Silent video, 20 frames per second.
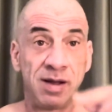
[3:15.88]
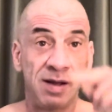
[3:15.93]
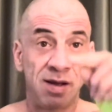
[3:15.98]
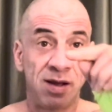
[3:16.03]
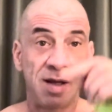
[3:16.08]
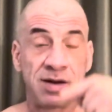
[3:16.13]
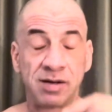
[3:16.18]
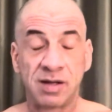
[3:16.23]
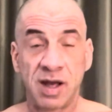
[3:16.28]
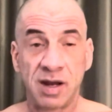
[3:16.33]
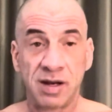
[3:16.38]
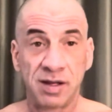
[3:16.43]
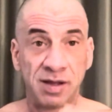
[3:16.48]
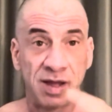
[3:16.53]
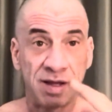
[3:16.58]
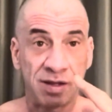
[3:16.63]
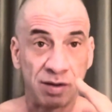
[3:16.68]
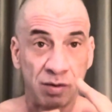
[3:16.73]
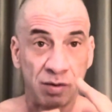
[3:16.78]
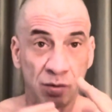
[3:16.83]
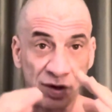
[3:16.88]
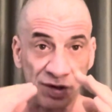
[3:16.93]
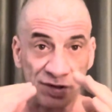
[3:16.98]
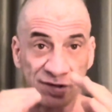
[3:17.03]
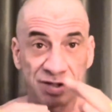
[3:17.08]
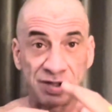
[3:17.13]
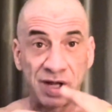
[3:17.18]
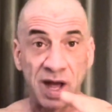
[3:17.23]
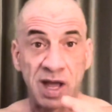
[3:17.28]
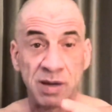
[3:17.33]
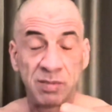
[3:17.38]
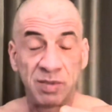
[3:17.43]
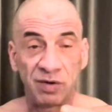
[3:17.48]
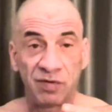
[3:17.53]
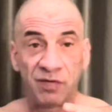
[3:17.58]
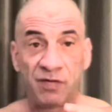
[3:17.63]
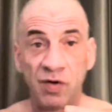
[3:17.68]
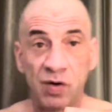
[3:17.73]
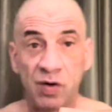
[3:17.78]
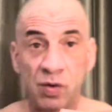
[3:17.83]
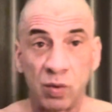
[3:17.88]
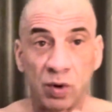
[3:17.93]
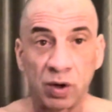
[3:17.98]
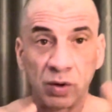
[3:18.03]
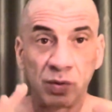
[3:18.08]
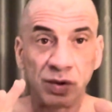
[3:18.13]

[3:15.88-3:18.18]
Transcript: and kind of like this diamond footwork,